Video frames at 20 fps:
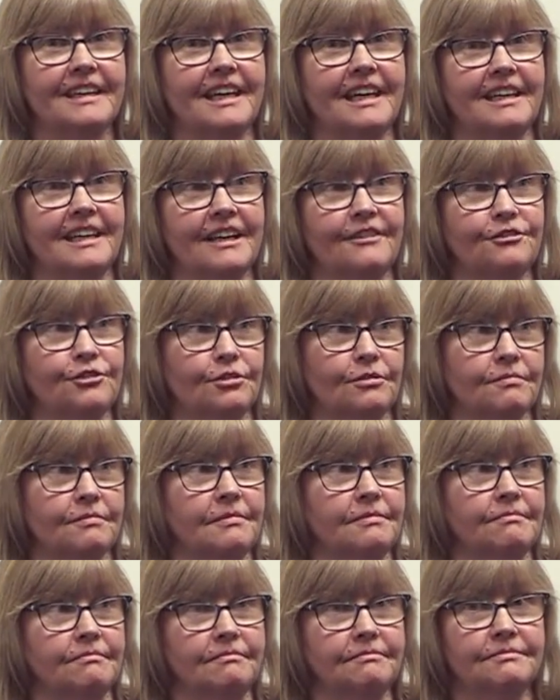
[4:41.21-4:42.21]
And after
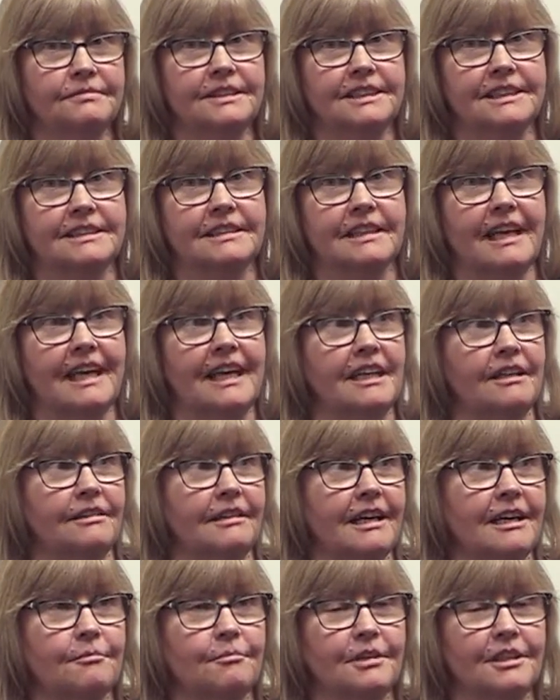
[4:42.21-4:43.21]

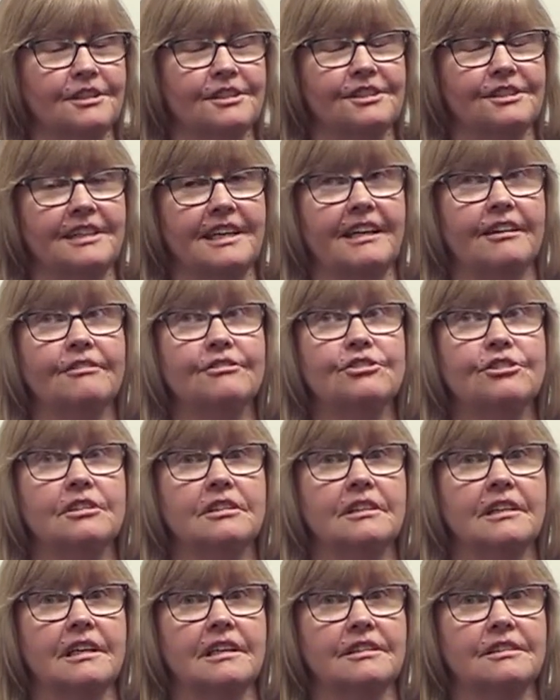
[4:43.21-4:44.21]
8-9 months now,
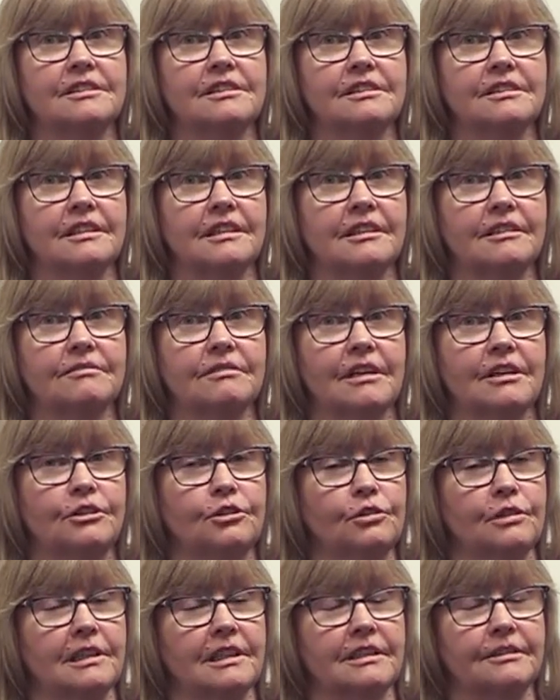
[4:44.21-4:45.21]
she has a
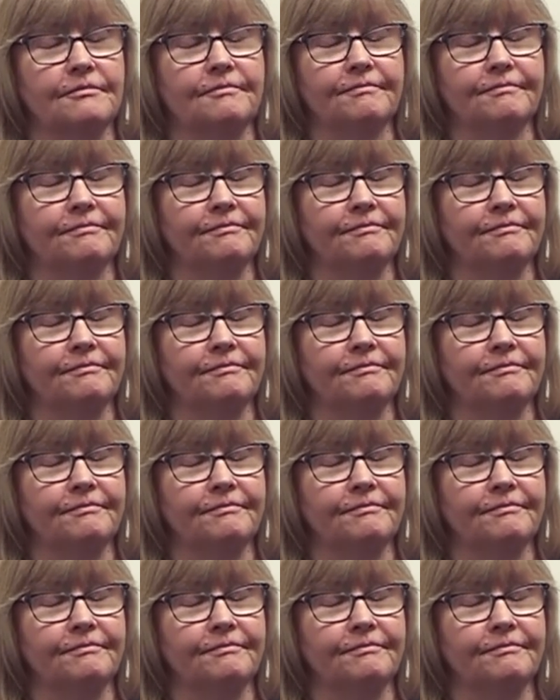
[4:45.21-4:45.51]
new kid.